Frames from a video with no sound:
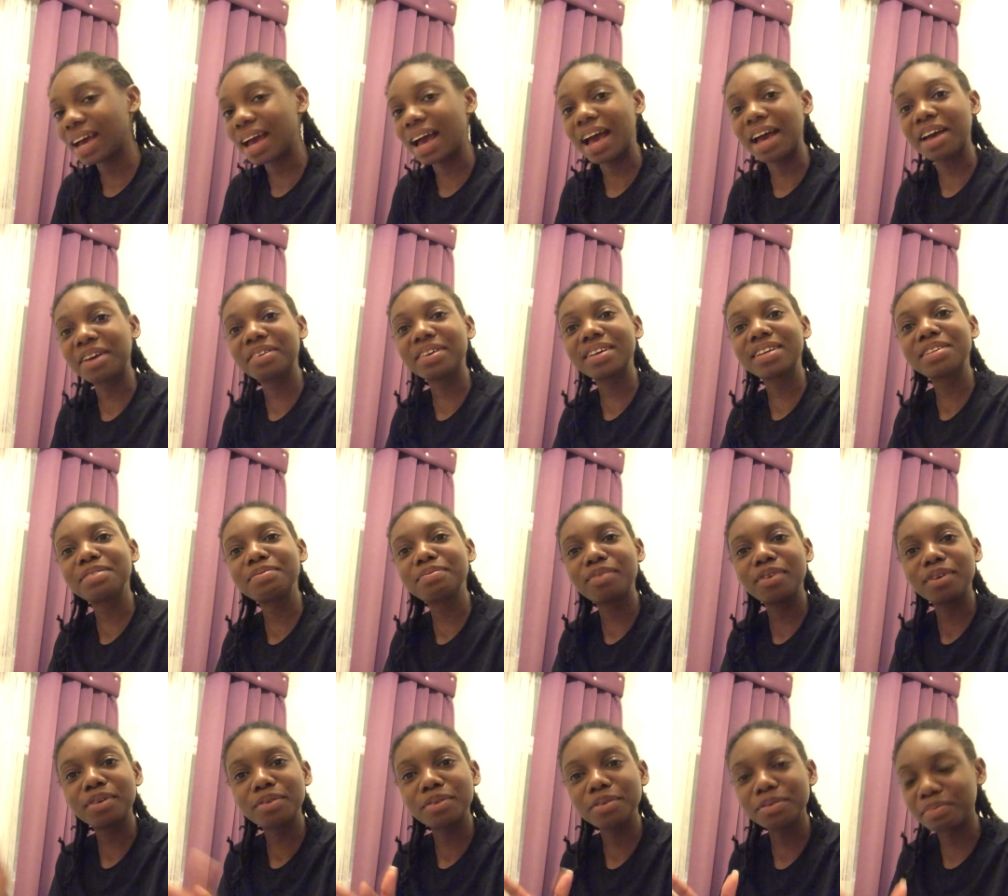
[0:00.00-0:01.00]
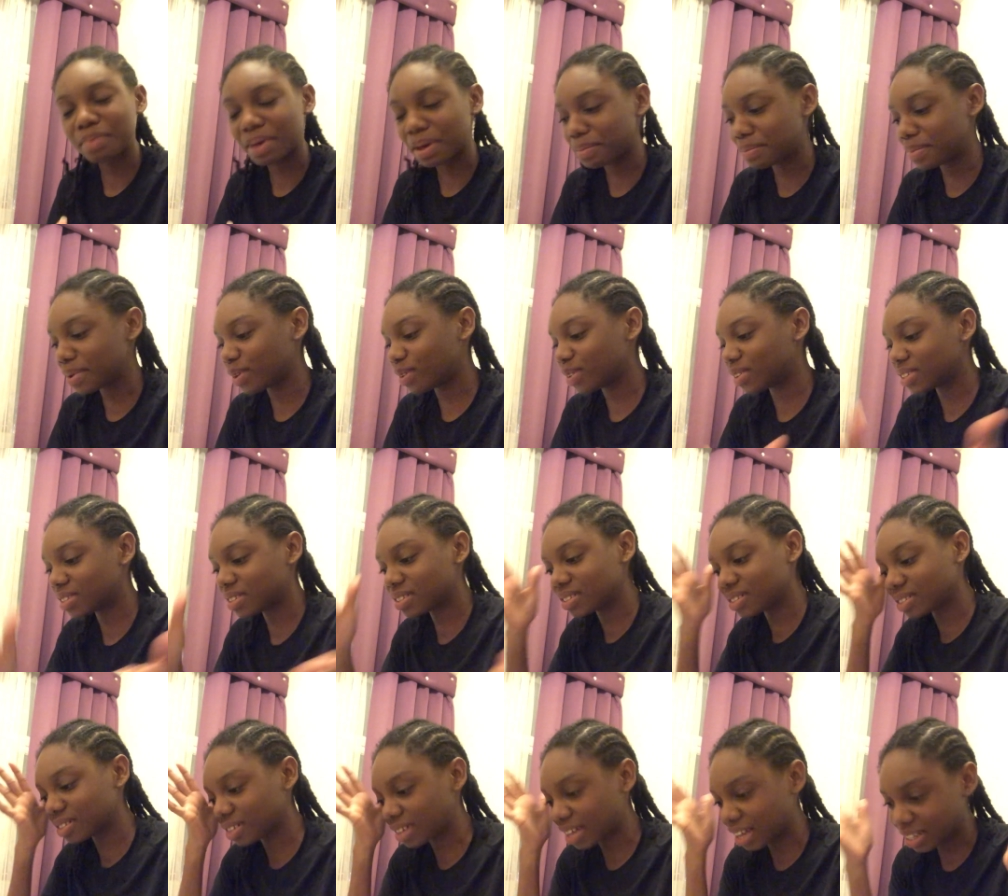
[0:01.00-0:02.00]
I quickly buckled my belt,
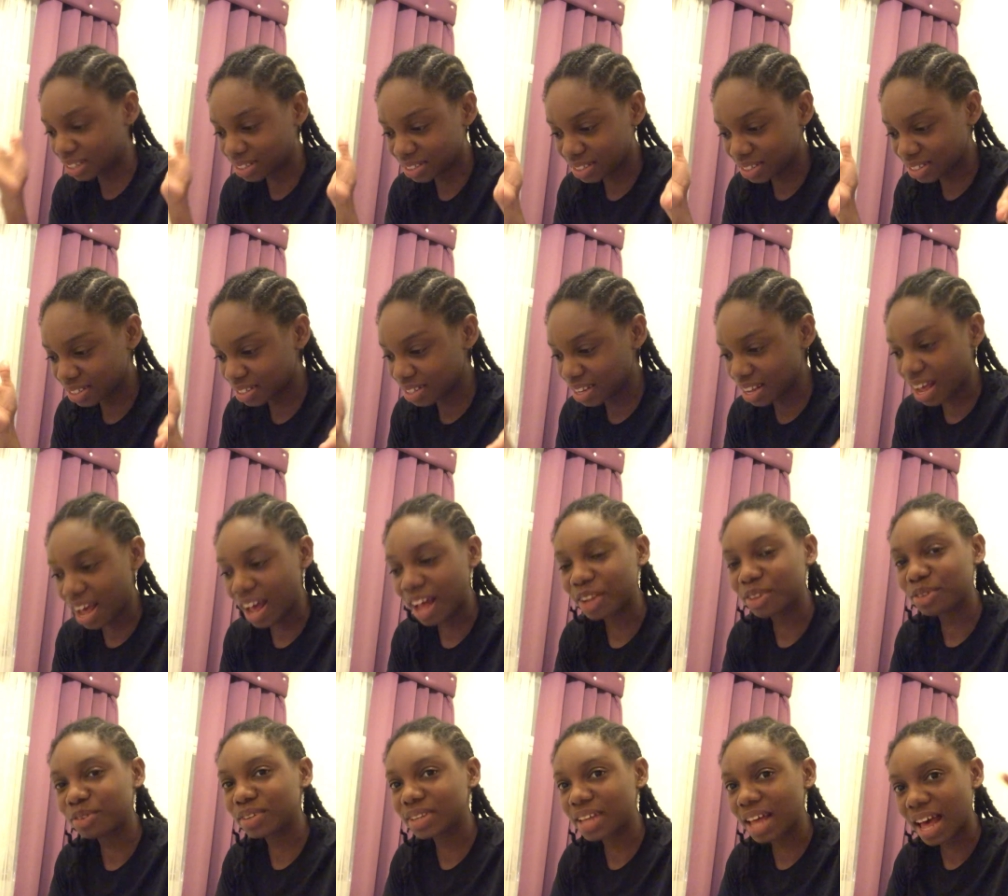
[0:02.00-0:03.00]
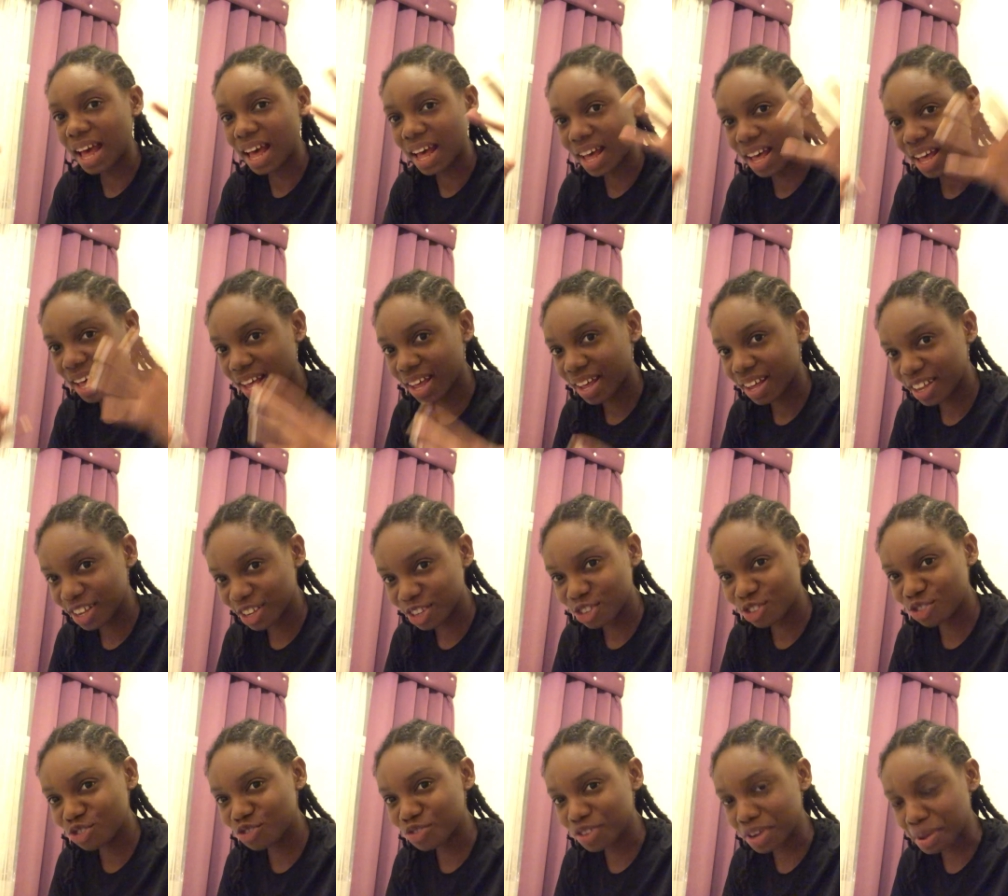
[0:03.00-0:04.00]
and another
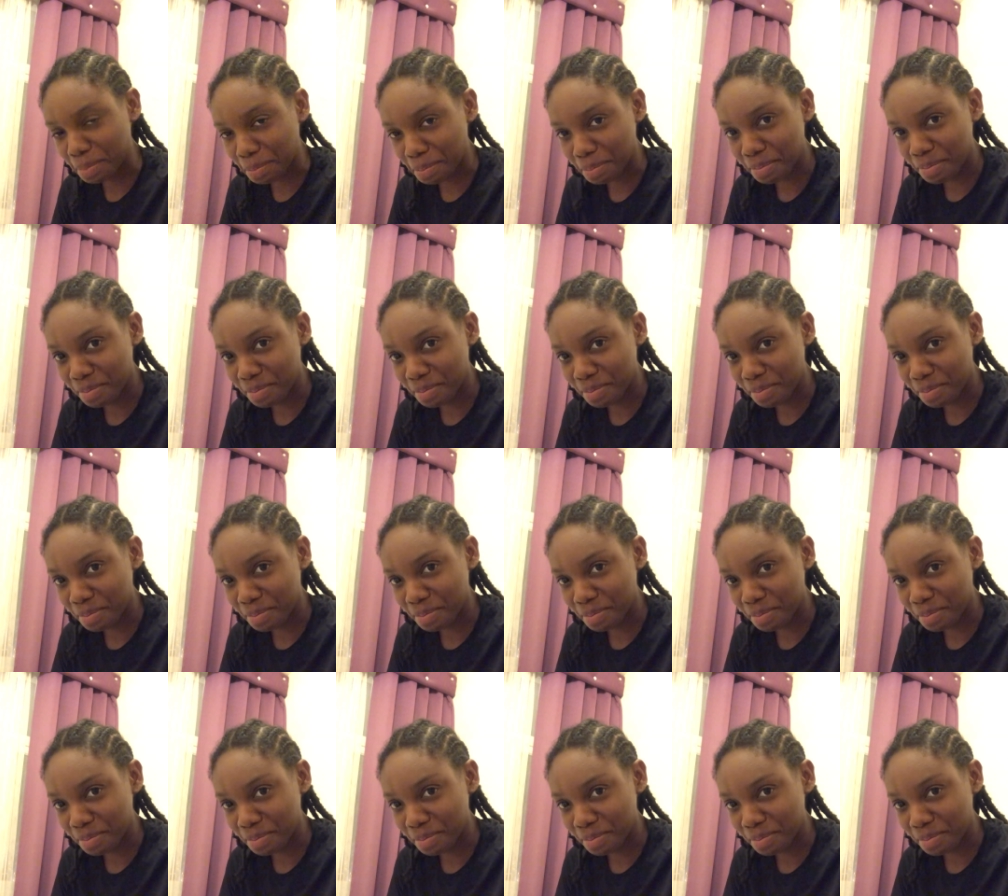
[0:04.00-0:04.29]
stream